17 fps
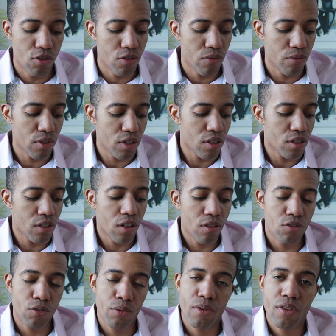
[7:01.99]
really,
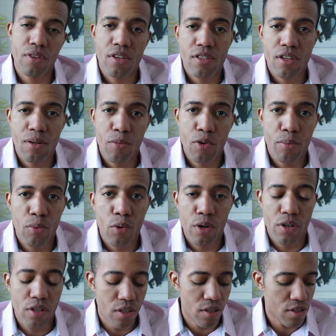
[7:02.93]
doing the things that are more
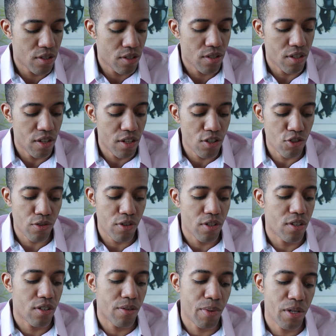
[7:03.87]
important. These
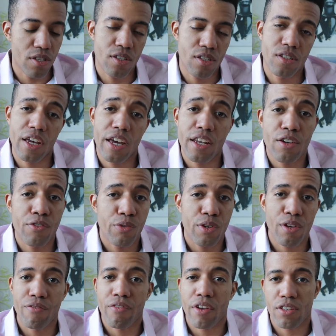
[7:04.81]
indiscrete pieces of data, if
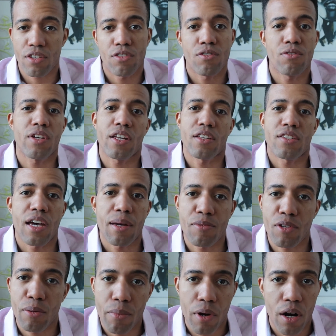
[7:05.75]
we invent a new data type
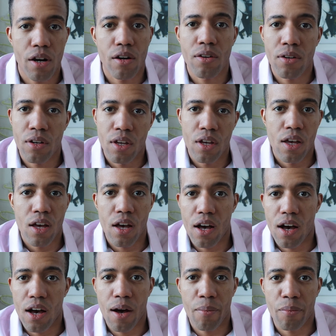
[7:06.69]
tomorrow,
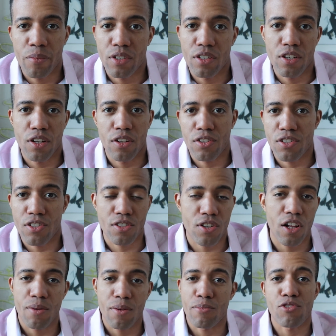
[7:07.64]
let's
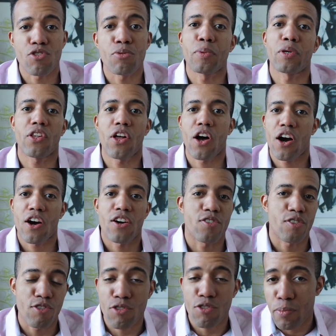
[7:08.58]
call them super logs
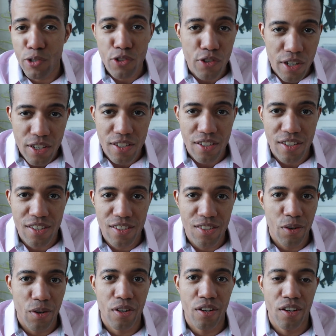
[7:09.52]
or super traces
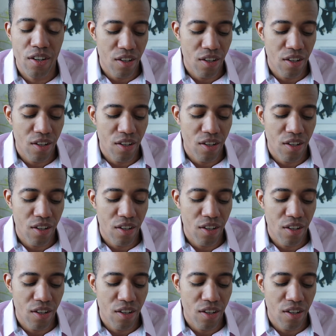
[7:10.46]
or